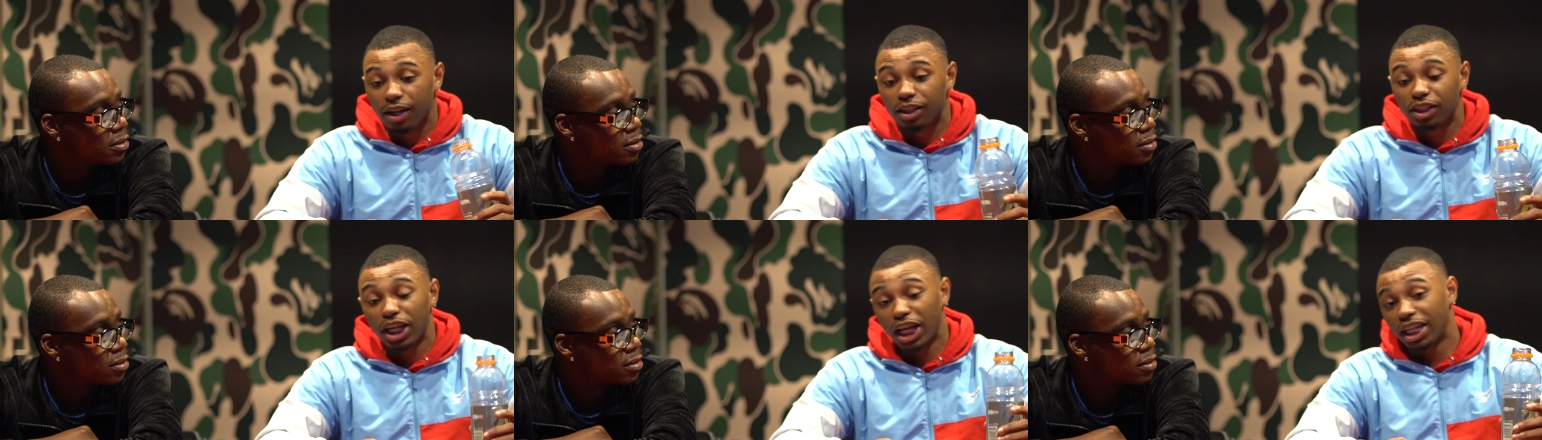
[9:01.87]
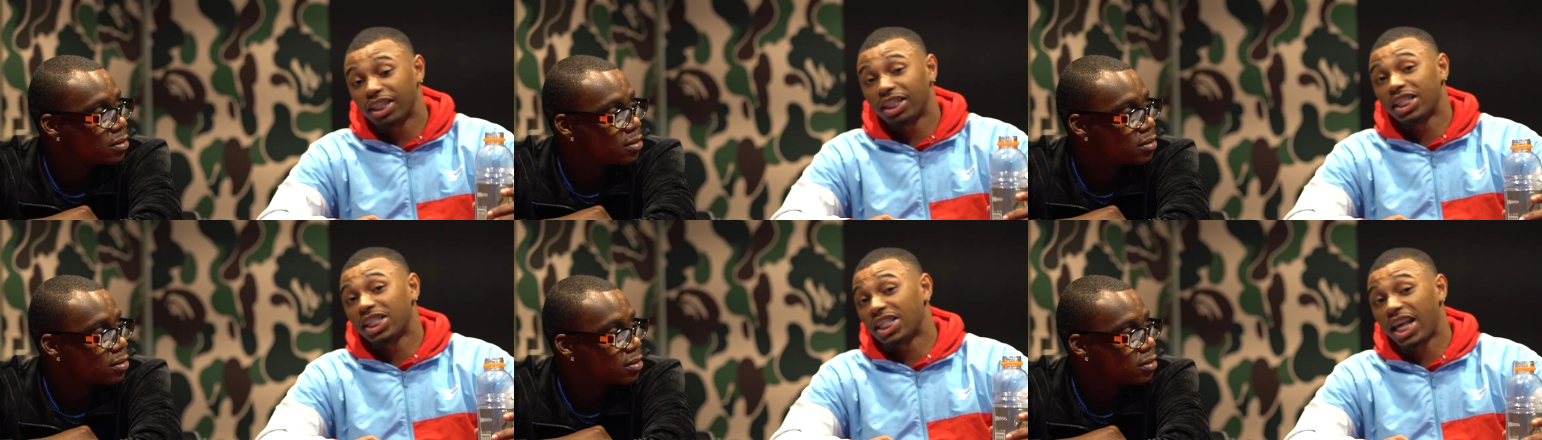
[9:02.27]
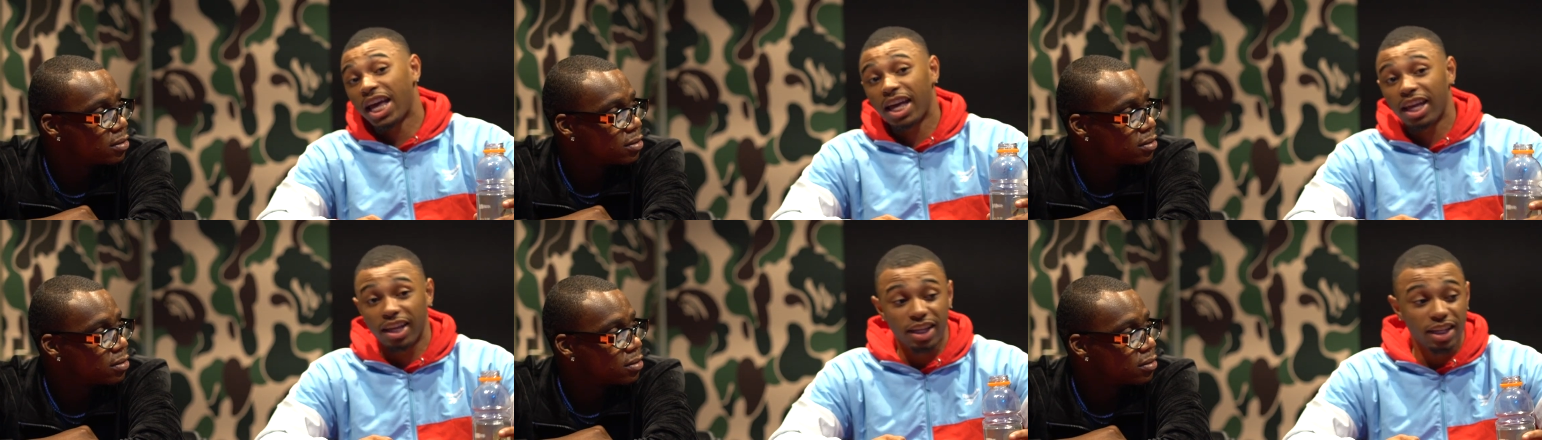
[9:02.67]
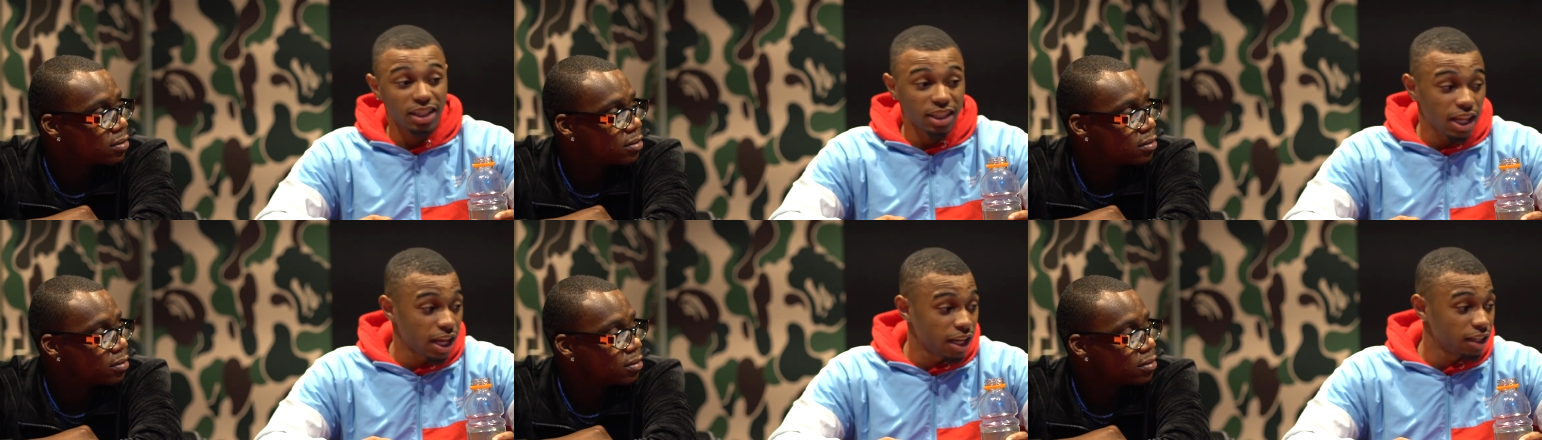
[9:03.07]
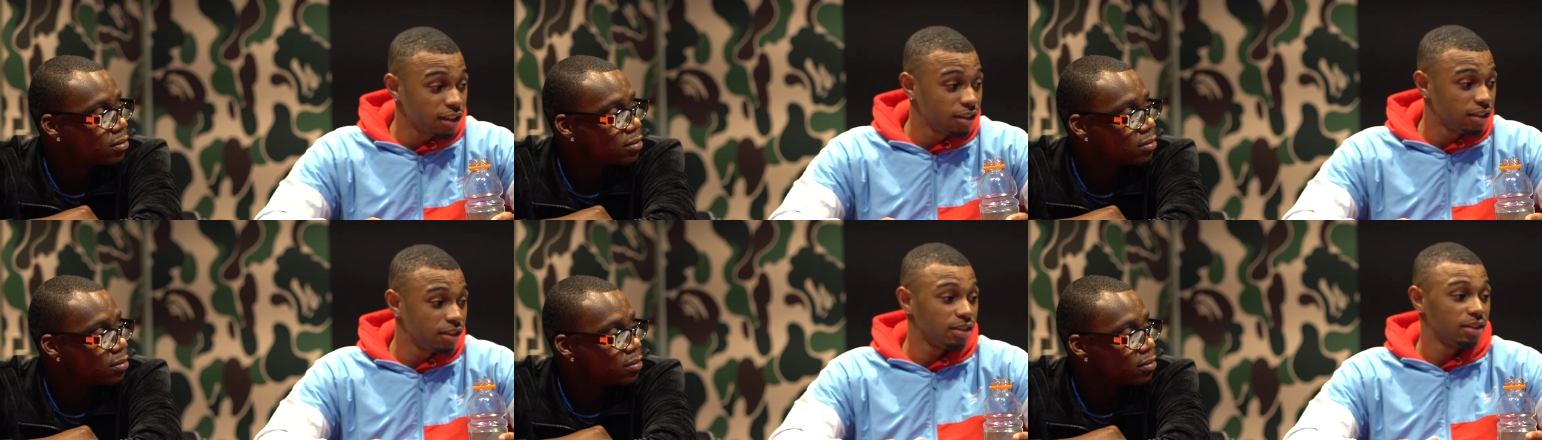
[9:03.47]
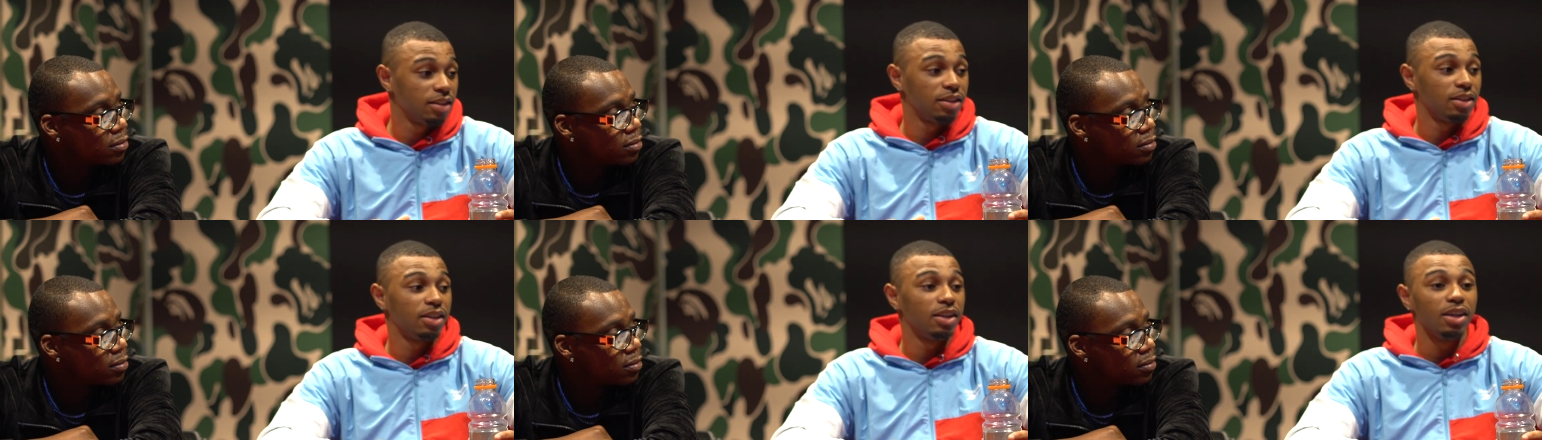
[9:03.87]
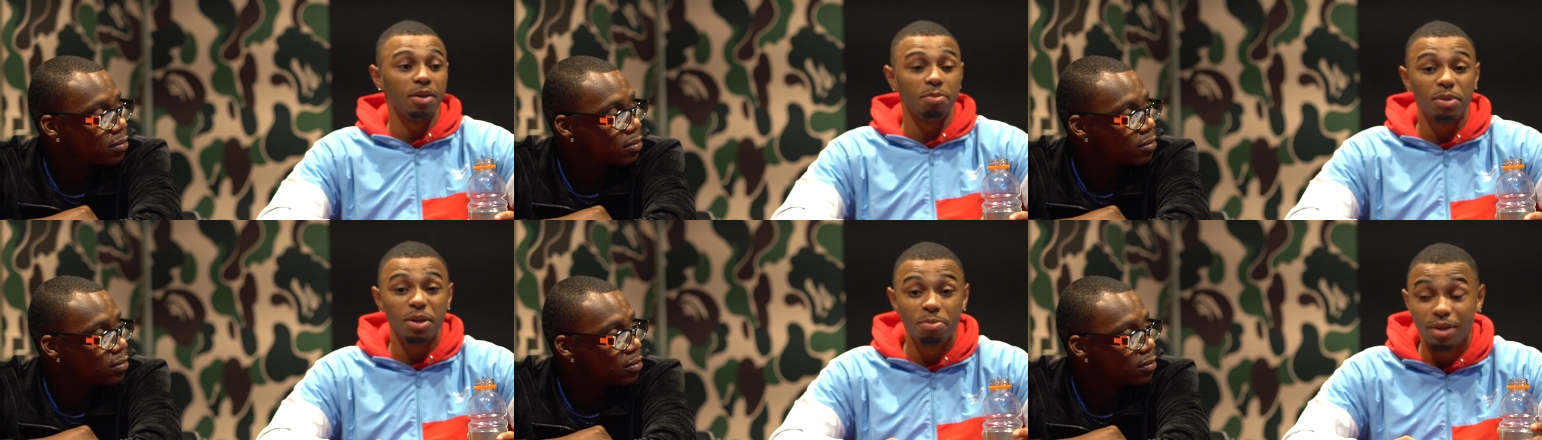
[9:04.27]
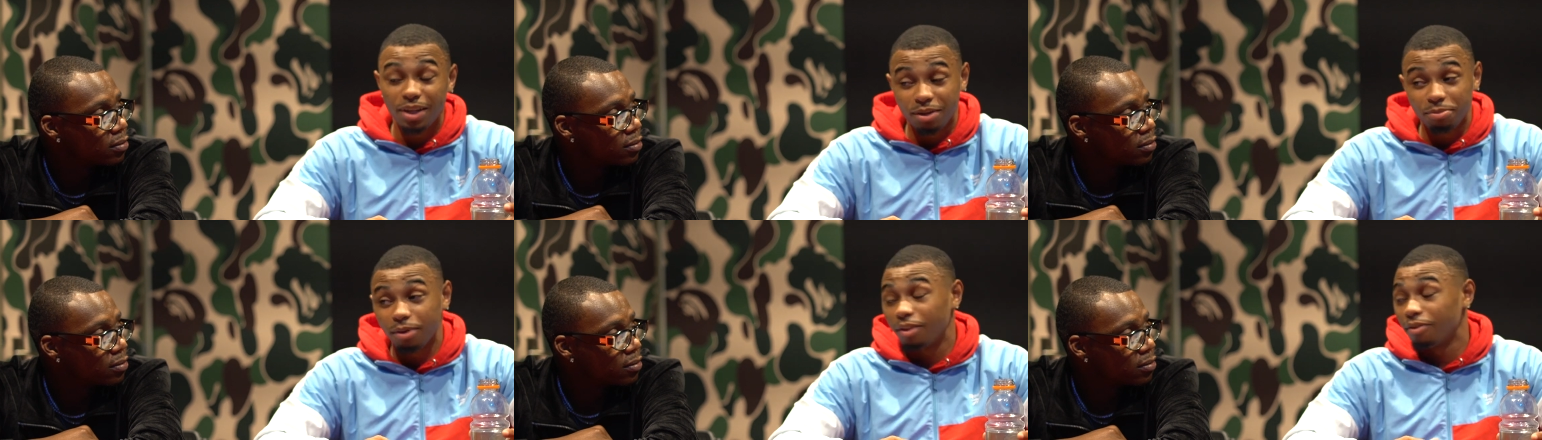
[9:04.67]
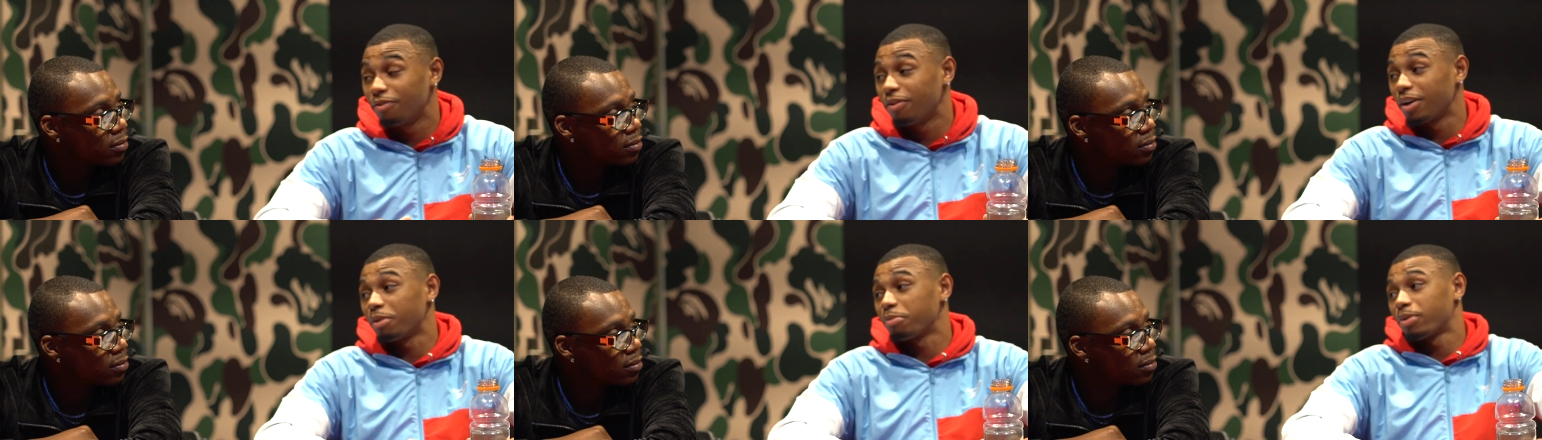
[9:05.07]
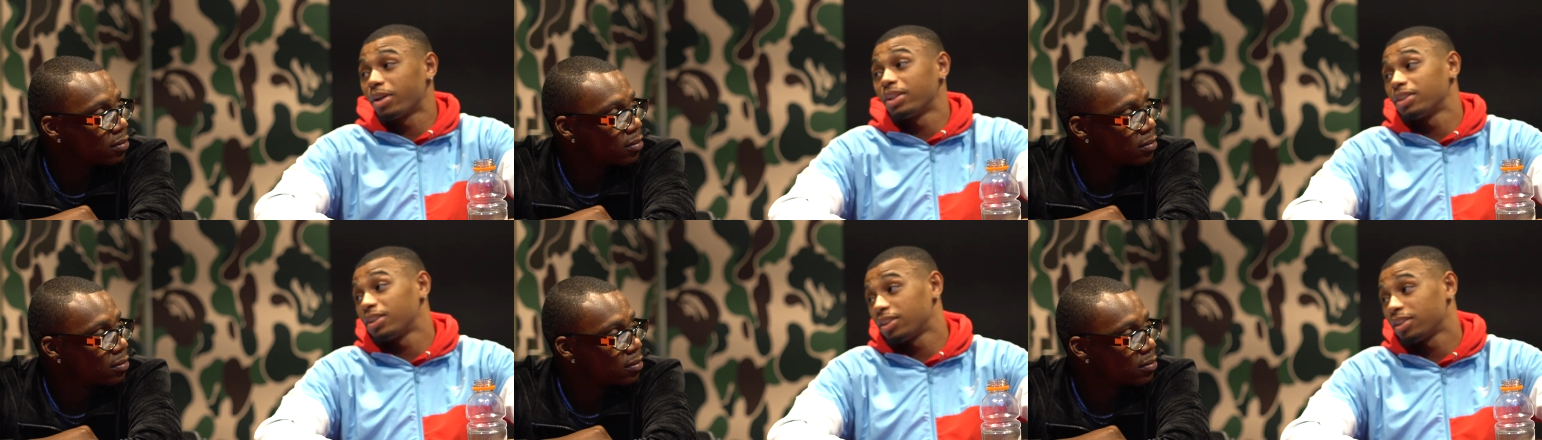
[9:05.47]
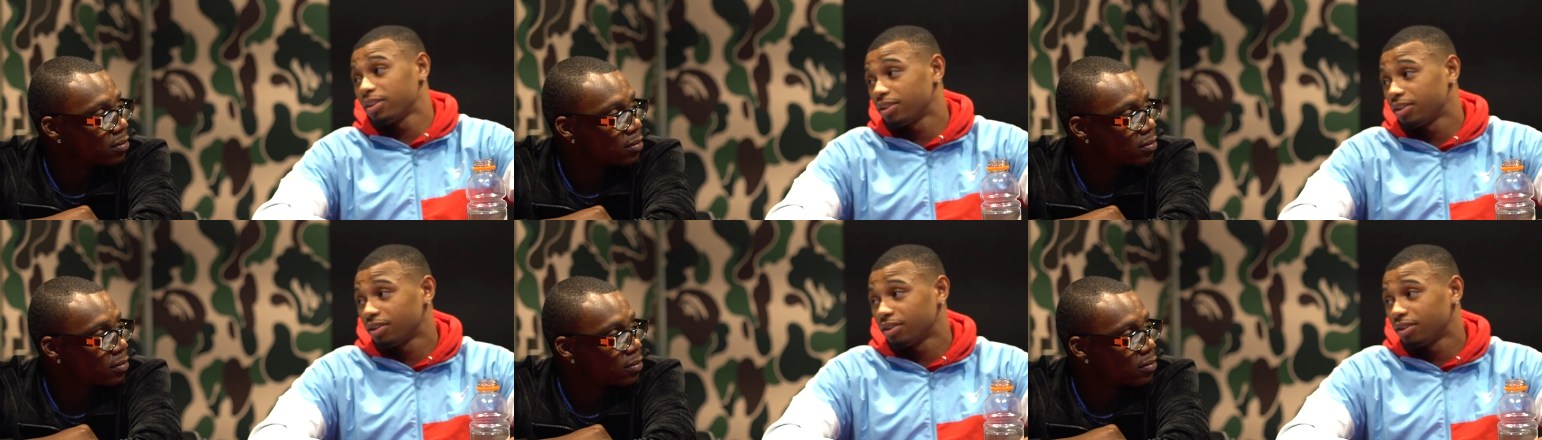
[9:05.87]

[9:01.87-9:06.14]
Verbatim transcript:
Speaker 1: the chances of that is like me being a motherfucking president.